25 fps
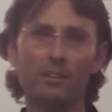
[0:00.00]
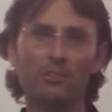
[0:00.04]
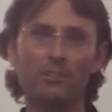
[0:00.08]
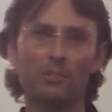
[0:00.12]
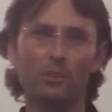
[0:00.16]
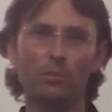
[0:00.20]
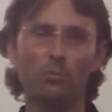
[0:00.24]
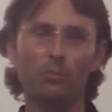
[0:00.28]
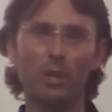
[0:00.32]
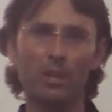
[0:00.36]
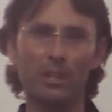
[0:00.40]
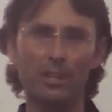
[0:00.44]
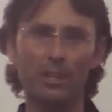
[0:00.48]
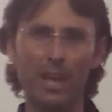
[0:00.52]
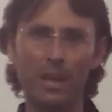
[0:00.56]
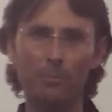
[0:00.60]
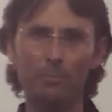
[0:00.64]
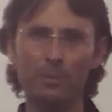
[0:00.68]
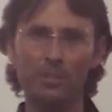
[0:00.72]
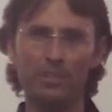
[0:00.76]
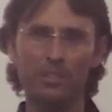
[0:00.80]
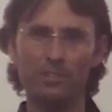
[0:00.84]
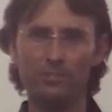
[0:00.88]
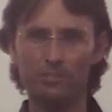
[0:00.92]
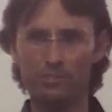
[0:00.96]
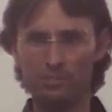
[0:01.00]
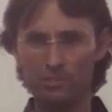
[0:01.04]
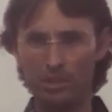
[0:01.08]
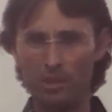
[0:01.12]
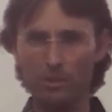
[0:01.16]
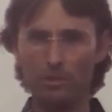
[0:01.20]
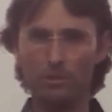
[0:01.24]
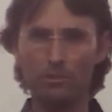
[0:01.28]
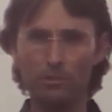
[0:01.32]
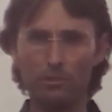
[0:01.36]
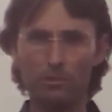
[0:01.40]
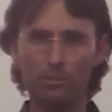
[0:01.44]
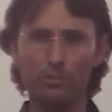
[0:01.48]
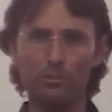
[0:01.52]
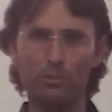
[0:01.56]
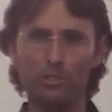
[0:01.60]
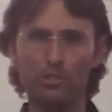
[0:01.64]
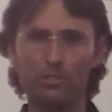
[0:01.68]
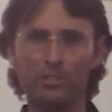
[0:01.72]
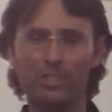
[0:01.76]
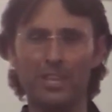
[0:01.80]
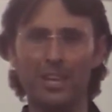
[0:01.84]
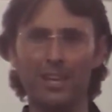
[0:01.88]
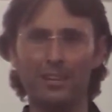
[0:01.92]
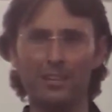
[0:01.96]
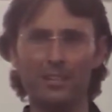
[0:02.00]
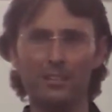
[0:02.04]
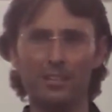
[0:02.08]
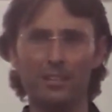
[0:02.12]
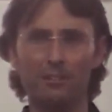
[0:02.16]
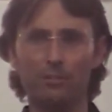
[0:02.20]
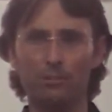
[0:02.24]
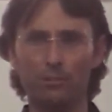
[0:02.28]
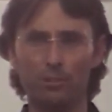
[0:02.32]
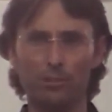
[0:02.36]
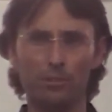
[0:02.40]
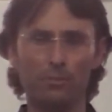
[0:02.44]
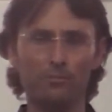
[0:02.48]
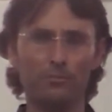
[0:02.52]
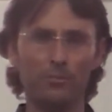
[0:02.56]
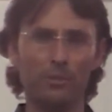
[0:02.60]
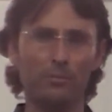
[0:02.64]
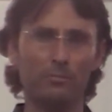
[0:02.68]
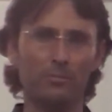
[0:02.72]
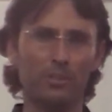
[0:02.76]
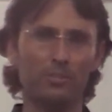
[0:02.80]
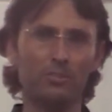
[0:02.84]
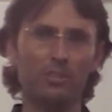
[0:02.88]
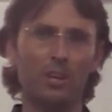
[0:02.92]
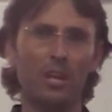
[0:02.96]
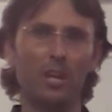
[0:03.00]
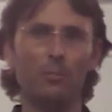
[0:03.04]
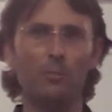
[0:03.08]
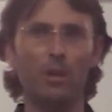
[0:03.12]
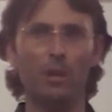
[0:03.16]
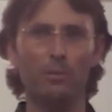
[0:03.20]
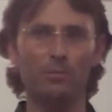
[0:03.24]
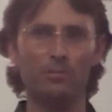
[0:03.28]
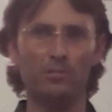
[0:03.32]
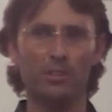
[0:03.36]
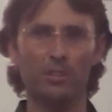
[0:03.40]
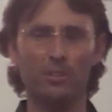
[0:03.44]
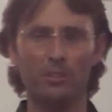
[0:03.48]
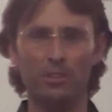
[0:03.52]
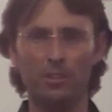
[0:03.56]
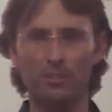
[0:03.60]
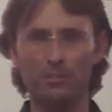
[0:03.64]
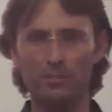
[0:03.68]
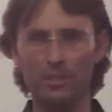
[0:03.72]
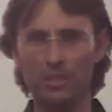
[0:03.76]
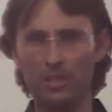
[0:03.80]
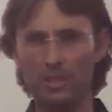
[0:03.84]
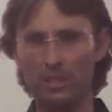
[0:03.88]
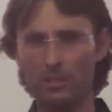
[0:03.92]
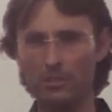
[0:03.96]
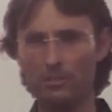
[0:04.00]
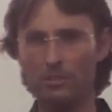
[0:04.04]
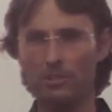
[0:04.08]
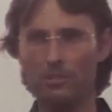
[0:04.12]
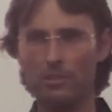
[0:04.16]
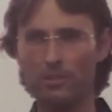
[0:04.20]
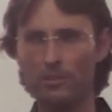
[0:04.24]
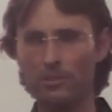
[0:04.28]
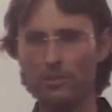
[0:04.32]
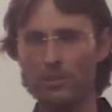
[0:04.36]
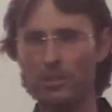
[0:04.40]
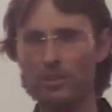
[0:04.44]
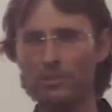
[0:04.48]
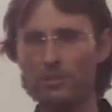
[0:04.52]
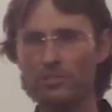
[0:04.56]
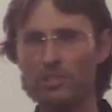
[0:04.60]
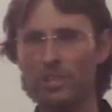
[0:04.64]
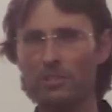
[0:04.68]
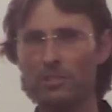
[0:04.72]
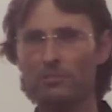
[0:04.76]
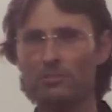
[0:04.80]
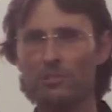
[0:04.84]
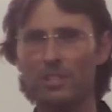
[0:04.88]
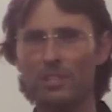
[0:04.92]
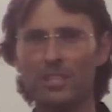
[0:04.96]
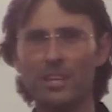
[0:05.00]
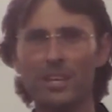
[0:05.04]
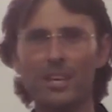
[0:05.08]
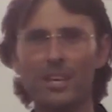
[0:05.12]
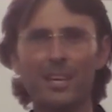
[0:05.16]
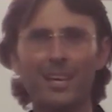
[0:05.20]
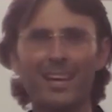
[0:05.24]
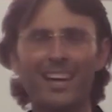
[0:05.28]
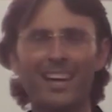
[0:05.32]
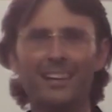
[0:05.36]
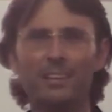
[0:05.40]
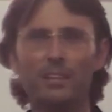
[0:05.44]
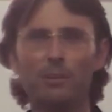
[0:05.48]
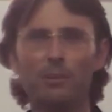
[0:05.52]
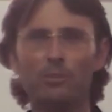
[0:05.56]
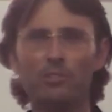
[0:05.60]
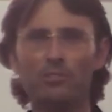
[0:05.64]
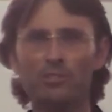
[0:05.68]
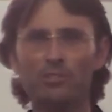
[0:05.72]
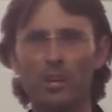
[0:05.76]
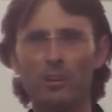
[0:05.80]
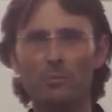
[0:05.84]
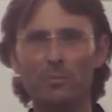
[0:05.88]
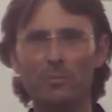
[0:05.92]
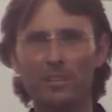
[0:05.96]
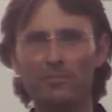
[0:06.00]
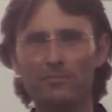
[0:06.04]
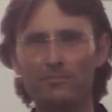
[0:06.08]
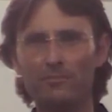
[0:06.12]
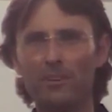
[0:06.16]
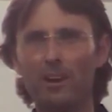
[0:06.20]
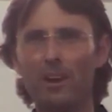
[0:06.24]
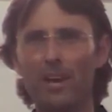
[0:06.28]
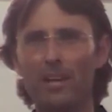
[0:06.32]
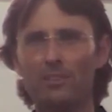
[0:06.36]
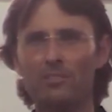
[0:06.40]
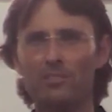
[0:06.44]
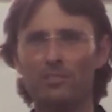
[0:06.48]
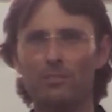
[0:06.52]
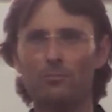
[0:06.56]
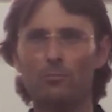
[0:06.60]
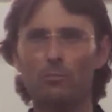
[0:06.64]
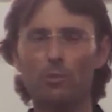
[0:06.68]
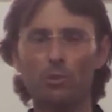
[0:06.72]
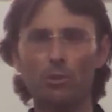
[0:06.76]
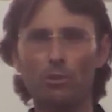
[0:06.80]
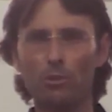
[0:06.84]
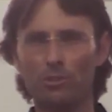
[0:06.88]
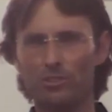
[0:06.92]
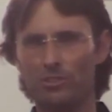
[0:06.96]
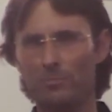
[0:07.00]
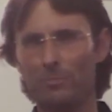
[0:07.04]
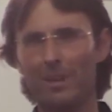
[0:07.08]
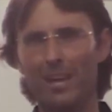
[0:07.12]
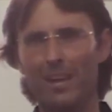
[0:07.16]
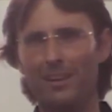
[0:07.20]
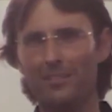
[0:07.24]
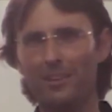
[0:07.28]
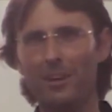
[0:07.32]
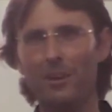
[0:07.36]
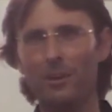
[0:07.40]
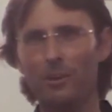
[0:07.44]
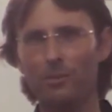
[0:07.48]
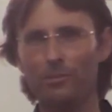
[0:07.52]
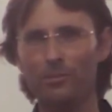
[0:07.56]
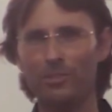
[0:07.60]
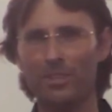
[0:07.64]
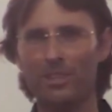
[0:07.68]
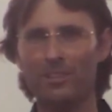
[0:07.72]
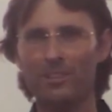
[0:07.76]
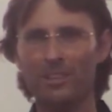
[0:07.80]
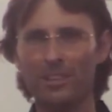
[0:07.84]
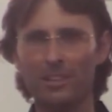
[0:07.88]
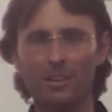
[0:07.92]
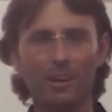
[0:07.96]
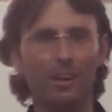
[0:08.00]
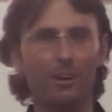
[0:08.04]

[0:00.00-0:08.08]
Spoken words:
So what had happened is so-called Christianity grew from the time I was on earth to the 3rd century, and there were so many fights and wars about the whole thing.